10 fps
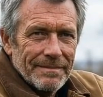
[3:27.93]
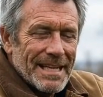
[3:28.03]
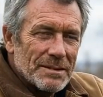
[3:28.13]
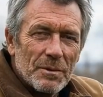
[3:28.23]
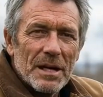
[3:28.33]

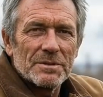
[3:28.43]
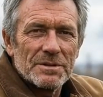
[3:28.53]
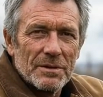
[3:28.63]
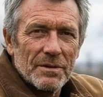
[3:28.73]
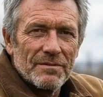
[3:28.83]
That's what I
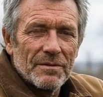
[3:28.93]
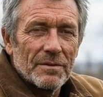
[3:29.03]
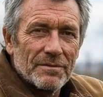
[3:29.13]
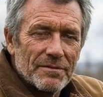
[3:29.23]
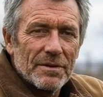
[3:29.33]
was doing for
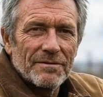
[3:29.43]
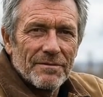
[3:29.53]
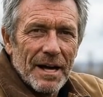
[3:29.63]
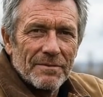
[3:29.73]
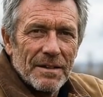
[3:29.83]
those first
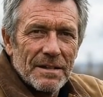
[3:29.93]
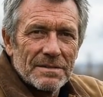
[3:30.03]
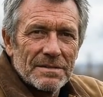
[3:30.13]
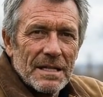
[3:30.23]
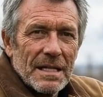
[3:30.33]
5
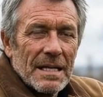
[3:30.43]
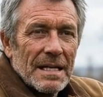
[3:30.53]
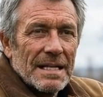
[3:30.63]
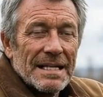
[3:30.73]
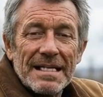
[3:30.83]
years,
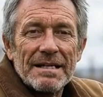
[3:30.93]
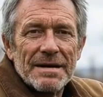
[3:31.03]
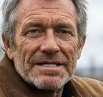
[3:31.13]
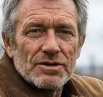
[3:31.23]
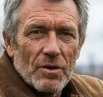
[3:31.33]
killing
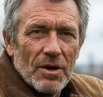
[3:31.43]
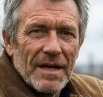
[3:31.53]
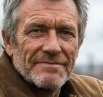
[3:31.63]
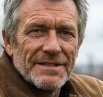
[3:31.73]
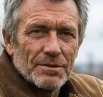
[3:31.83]
my
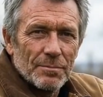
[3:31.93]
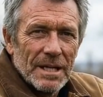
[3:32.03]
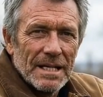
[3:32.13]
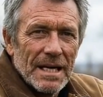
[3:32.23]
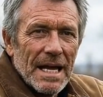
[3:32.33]
soil every
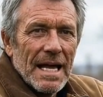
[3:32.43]
spring